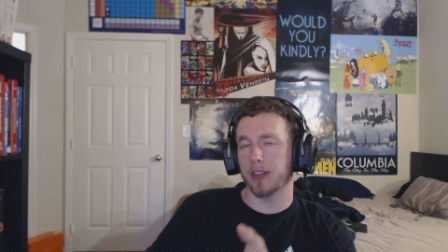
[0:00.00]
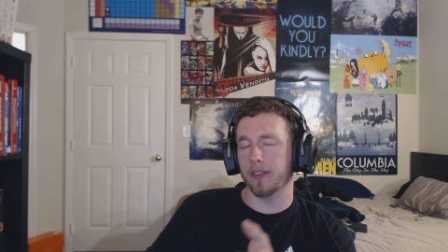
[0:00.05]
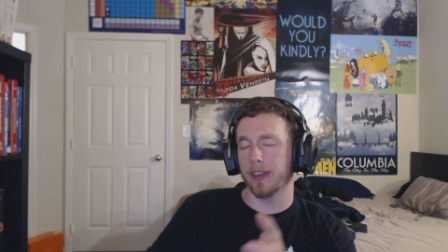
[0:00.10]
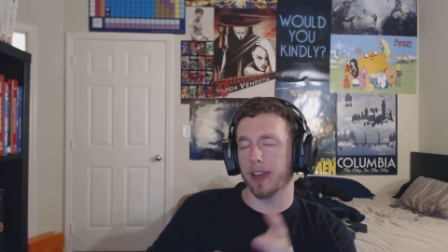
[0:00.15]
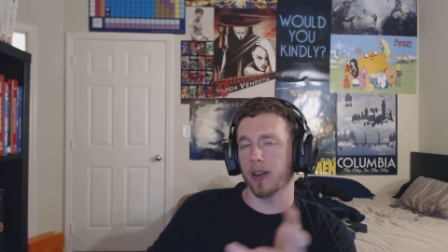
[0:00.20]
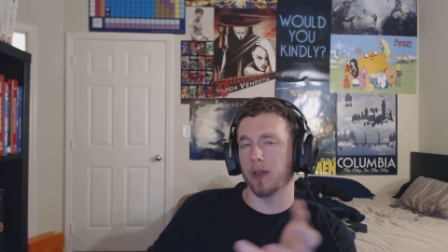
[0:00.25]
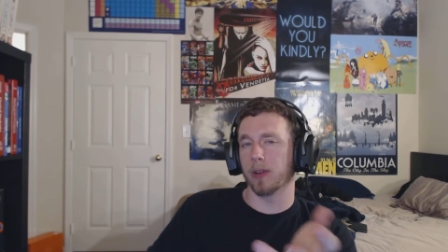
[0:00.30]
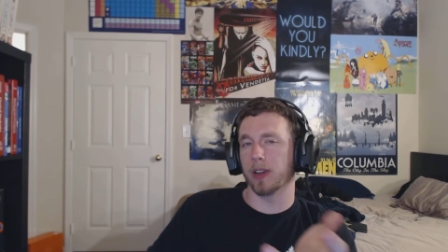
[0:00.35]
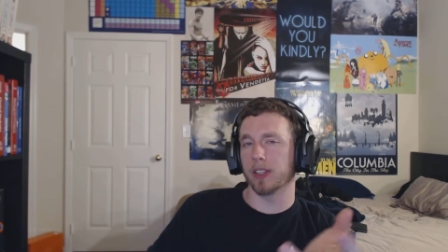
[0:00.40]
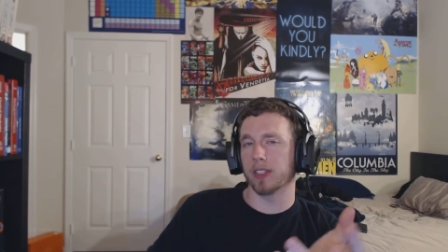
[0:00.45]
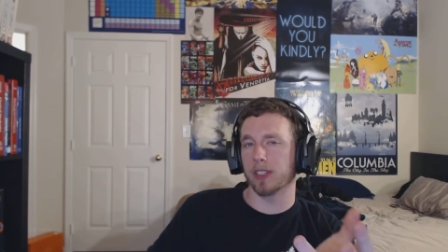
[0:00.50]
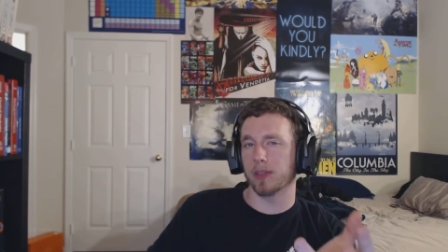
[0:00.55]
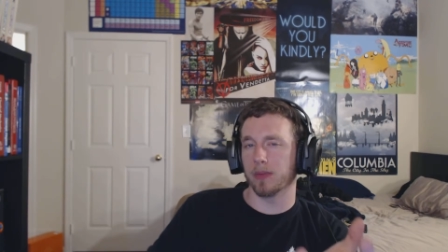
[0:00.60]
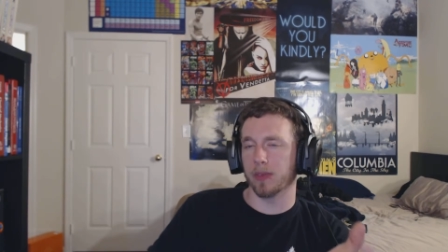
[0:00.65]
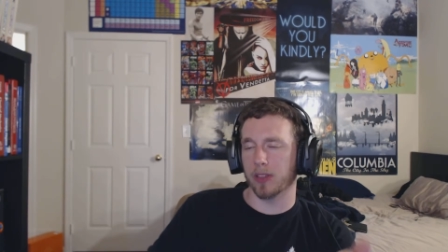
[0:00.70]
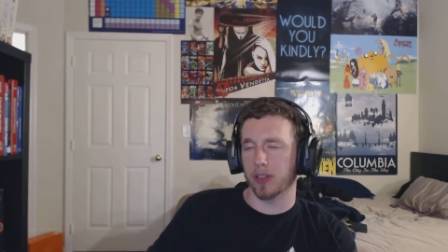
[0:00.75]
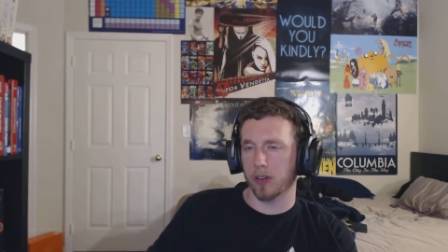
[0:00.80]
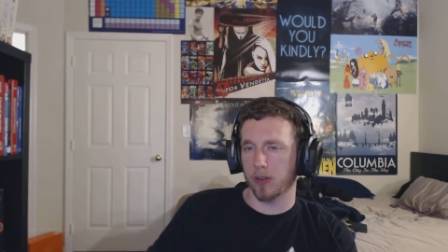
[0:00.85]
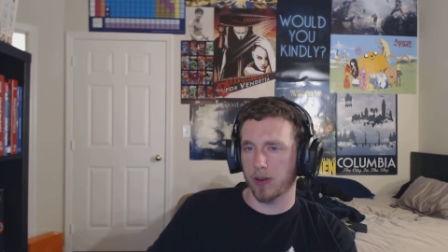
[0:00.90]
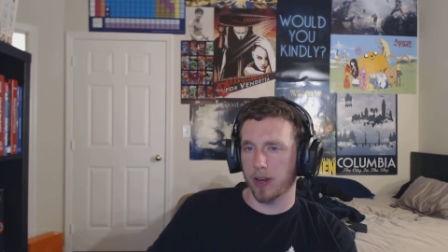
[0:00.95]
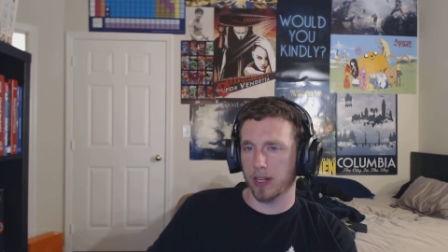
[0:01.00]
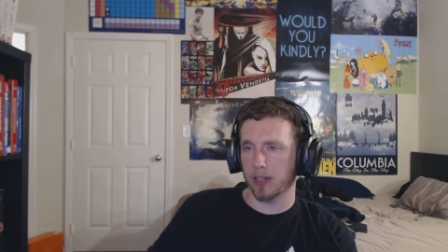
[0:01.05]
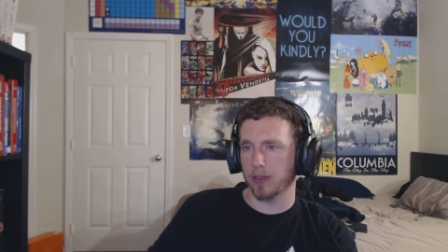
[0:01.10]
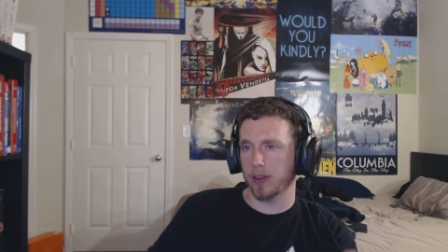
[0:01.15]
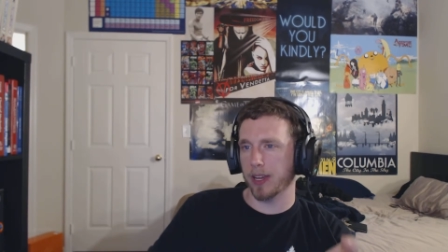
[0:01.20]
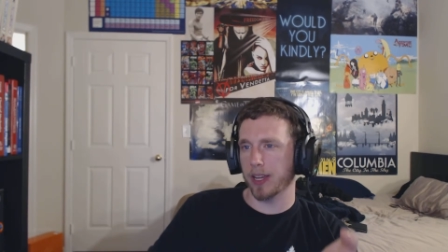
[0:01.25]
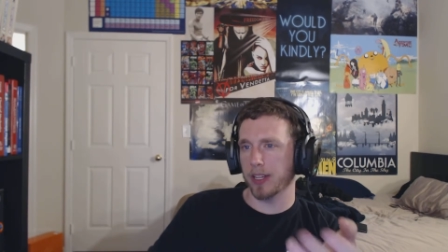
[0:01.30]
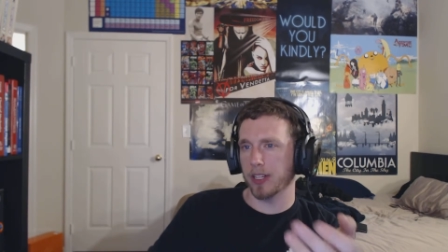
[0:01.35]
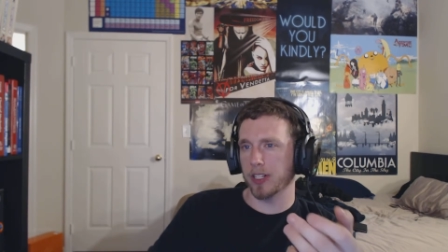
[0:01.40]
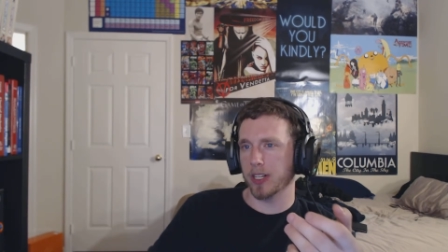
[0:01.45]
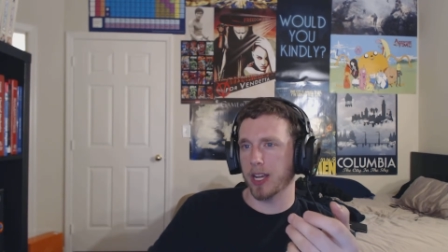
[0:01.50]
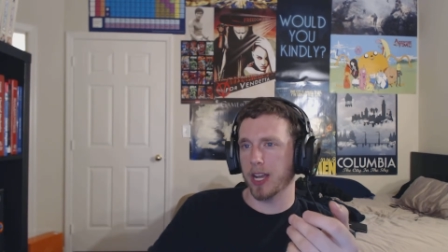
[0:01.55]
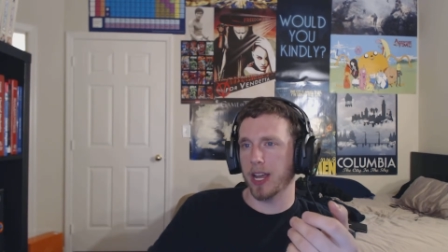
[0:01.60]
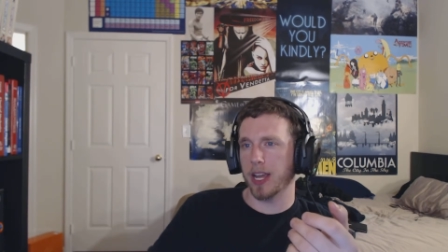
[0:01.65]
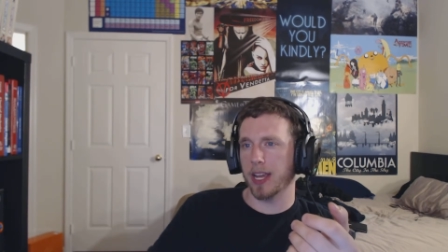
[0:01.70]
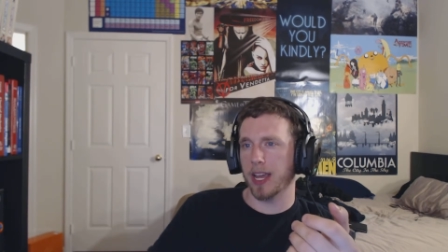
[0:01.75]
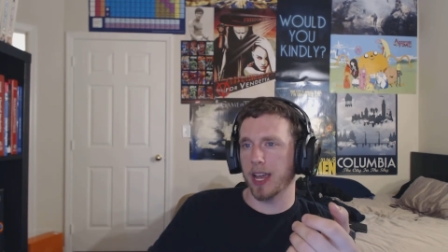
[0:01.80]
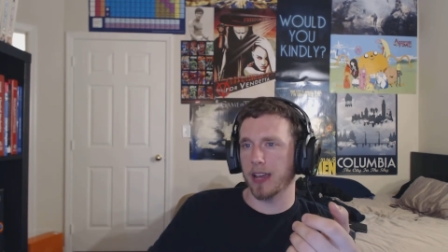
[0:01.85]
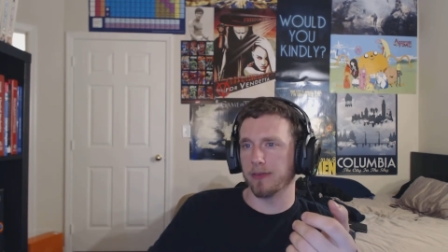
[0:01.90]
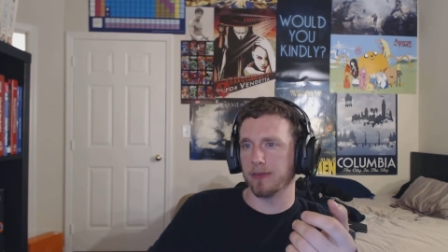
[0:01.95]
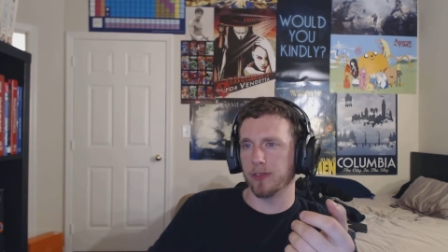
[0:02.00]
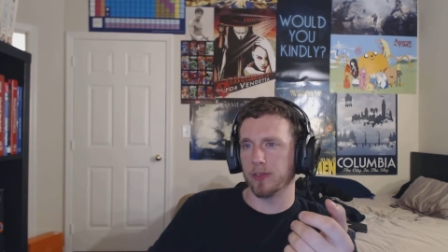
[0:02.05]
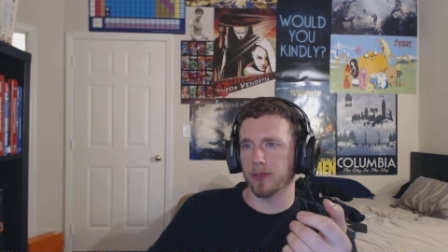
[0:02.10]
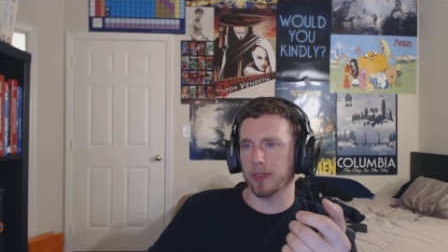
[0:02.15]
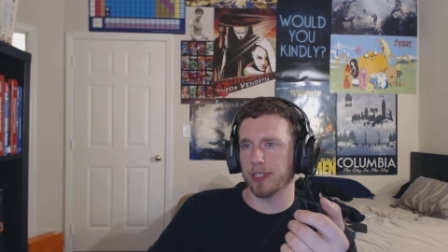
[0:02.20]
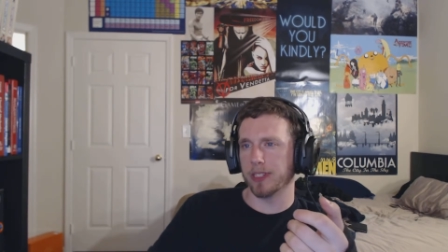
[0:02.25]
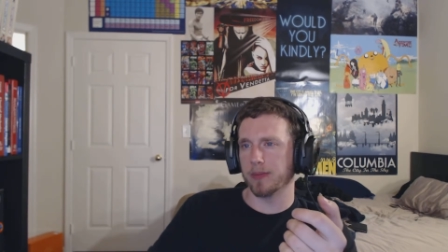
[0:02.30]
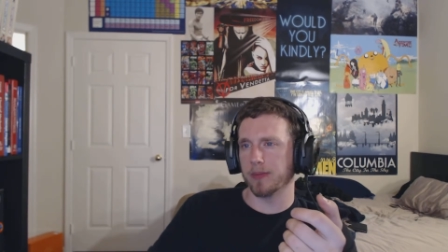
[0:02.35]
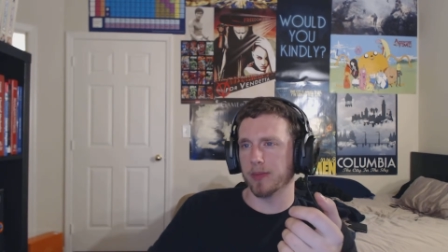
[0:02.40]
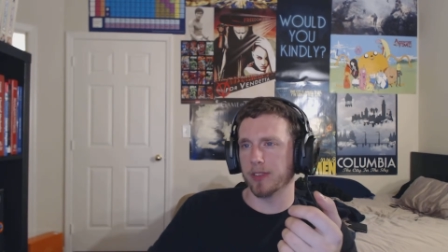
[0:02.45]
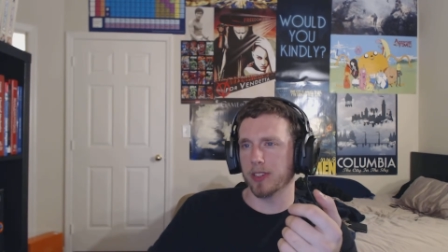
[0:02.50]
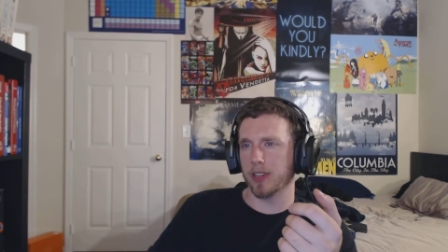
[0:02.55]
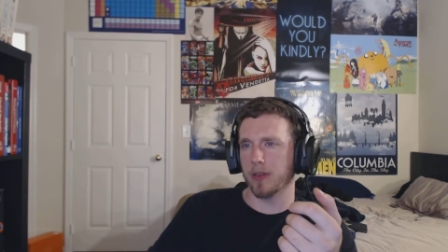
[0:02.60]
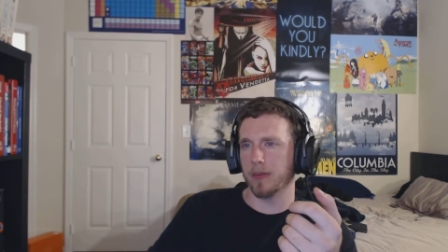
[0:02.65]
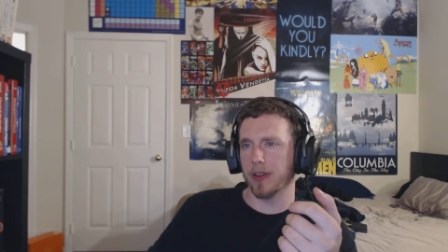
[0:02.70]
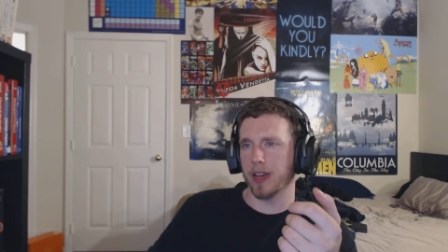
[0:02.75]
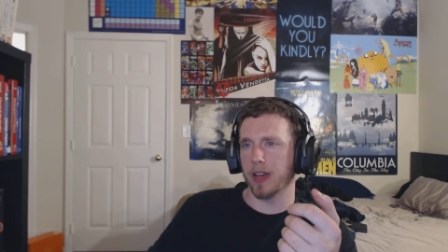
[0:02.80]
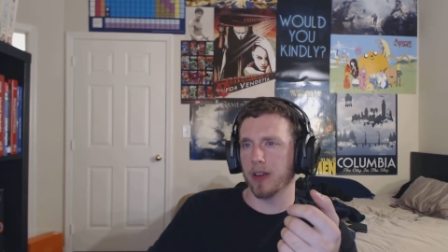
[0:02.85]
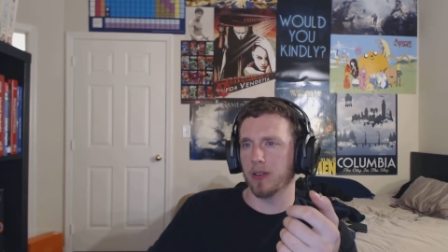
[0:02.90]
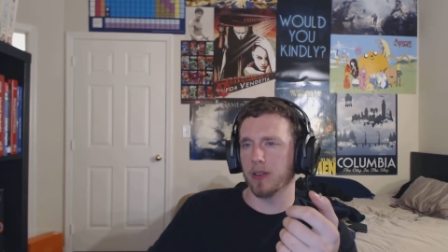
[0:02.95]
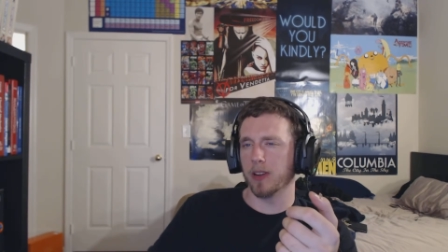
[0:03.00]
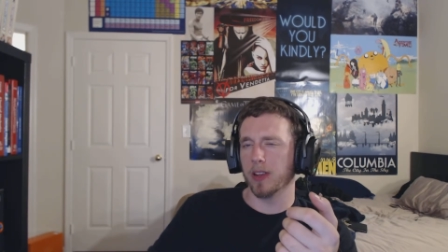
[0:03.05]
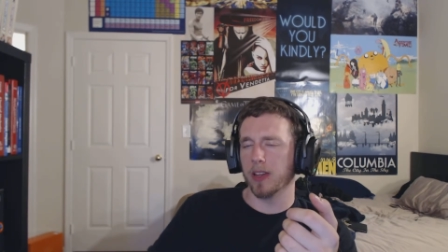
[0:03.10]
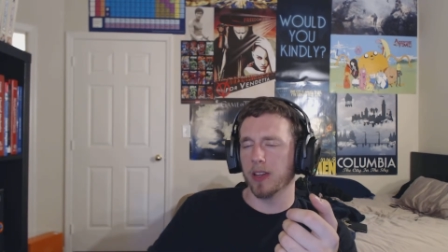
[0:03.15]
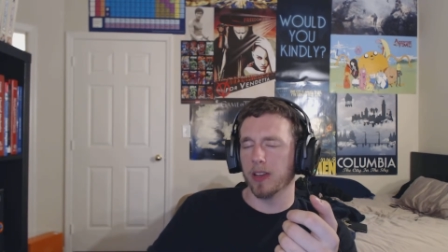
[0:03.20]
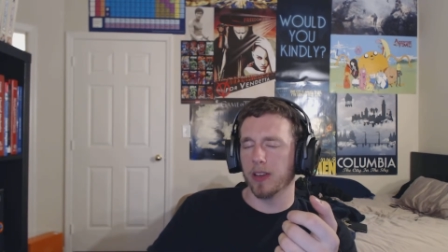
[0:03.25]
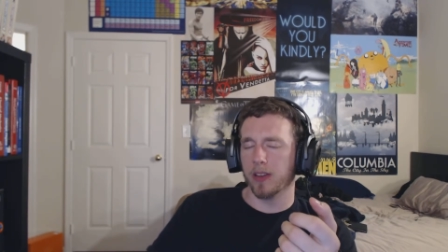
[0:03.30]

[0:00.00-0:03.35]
side of that when i sleep in the correct range i have dreams about